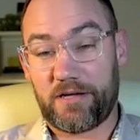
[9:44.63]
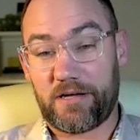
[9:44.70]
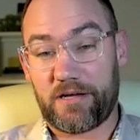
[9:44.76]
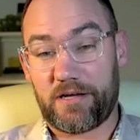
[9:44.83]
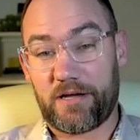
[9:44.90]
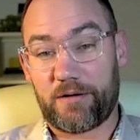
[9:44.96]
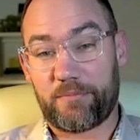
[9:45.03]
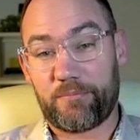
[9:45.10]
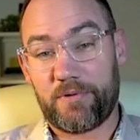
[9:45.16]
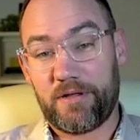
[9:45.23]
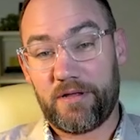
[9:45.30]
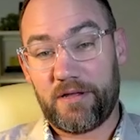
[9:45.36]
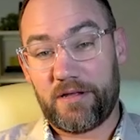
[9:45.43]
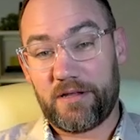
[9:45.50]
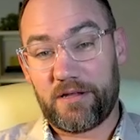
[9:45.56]

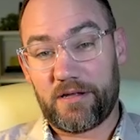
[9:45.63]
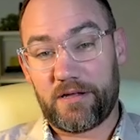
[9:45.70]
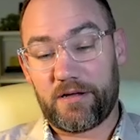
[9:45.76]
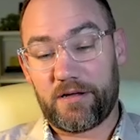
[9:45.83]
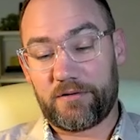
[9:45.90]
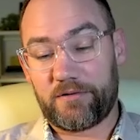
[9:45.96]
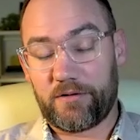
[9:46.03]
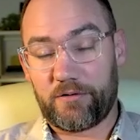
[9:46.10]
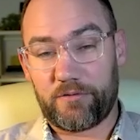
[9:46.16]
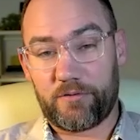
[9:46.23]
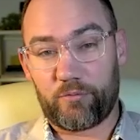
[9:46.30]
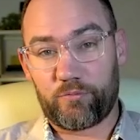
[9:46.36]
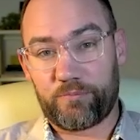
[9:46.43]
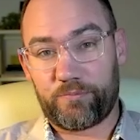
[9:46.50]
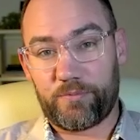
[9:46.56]

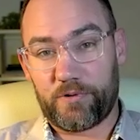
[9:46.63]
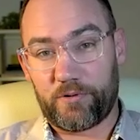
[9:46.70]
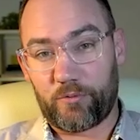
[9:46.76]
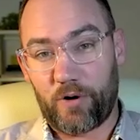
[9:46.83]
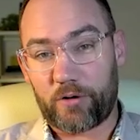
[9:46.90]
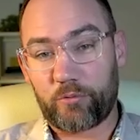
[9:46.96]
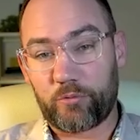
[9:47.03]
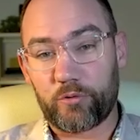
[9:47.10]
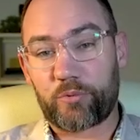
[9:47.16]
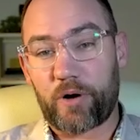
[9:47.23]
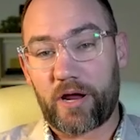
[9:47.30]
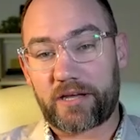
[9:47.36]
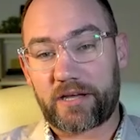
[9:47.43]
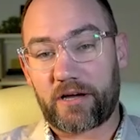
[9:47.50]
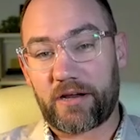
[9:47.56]
the ruck would
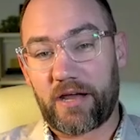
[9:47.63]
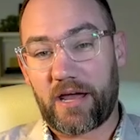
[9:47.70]
break out,